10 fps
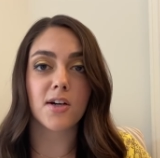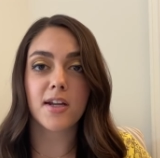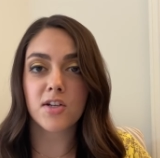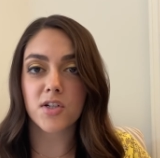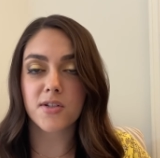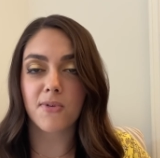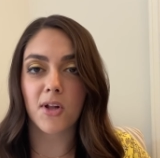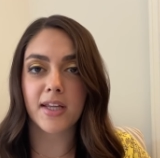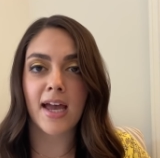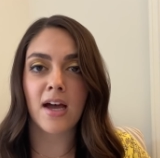and her dentures
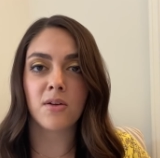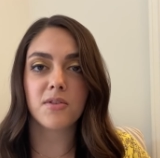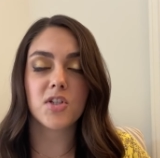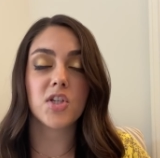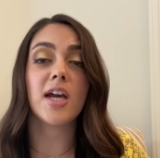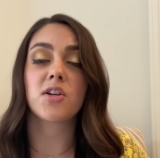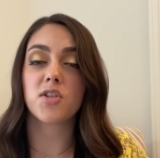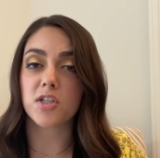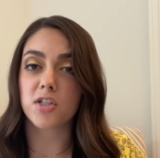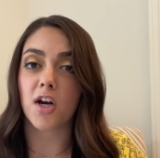falling out. She
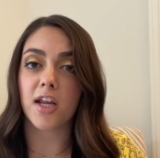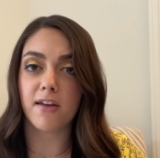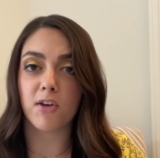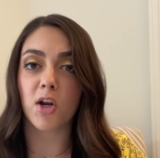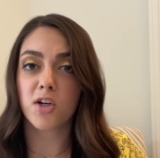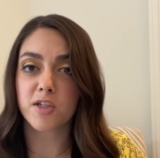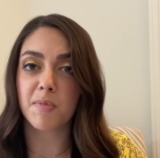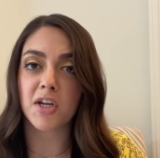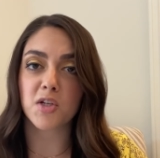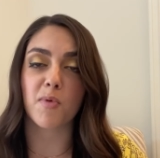actually started giving her
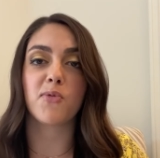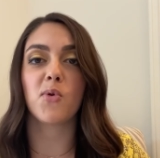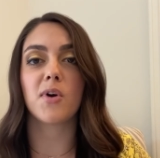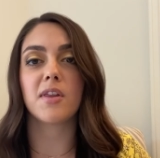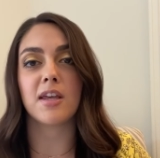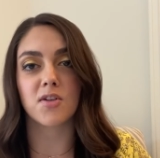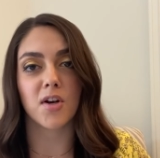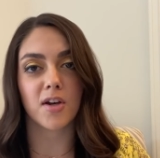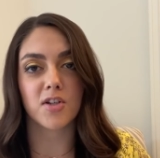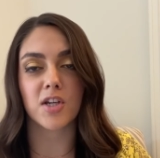speech before the
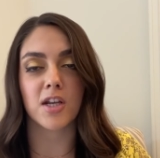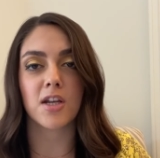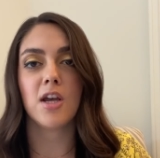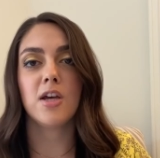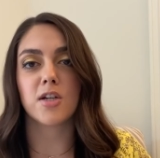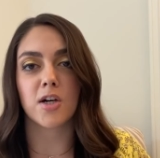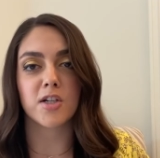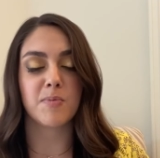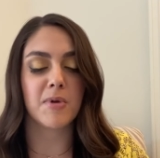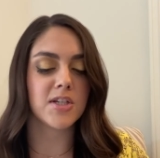introduction to her
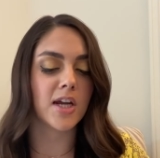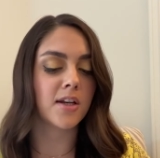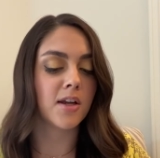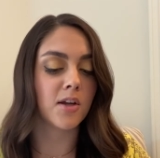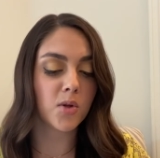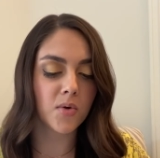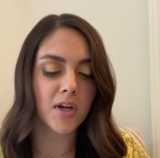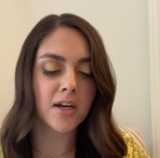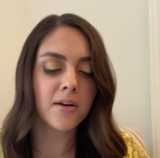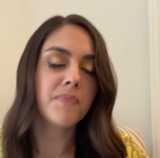speech had
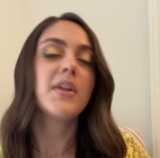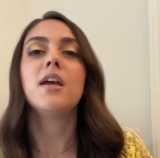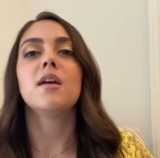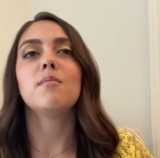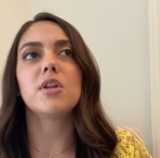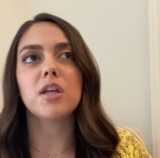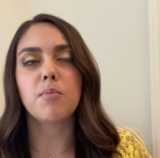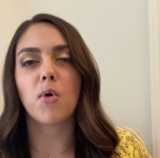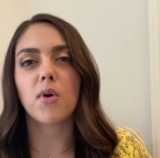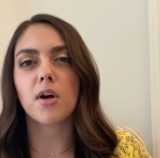concluded. Billy
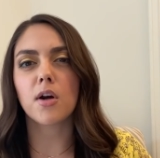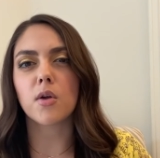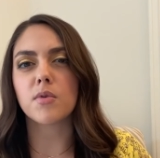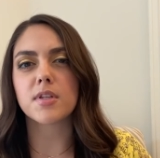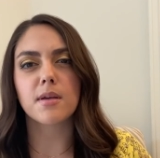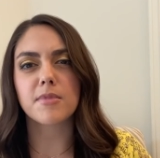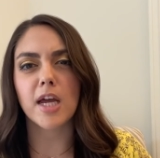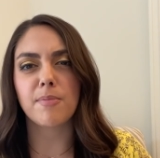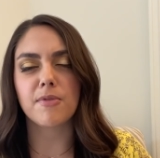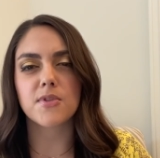Porter, who is some
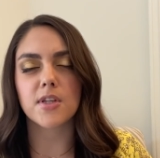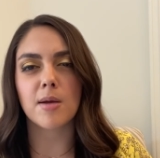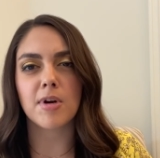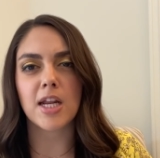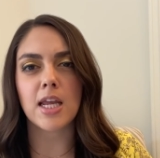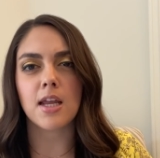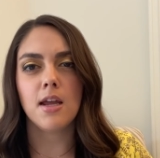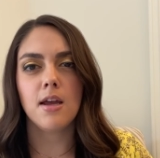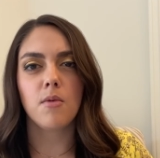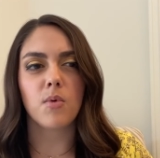type of celebrity,
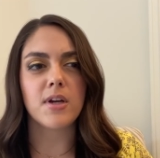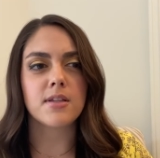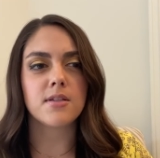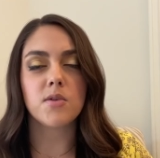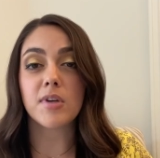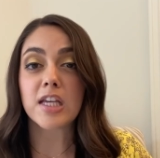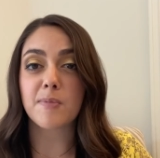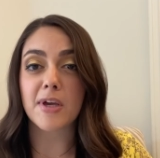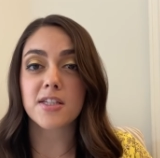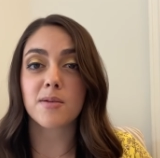was doing his
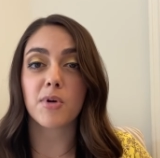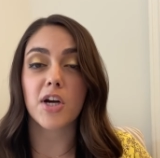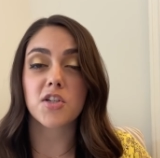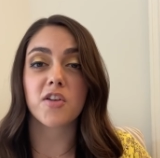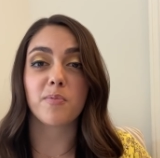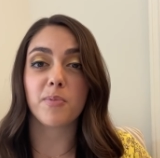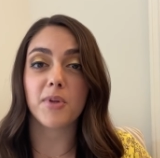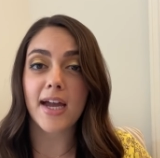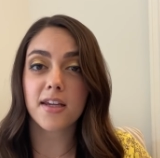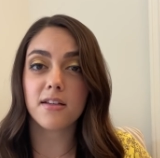best impression of
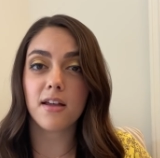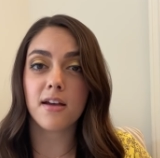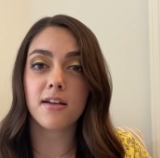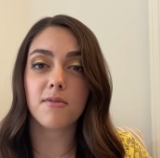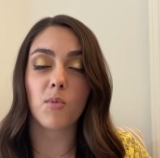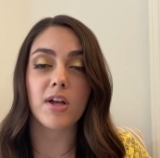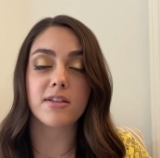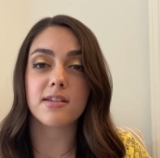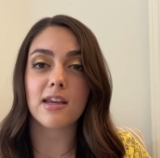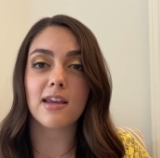Blacula while
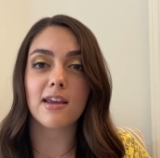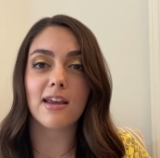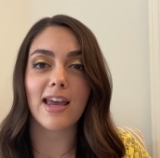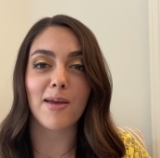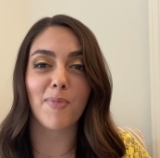singing a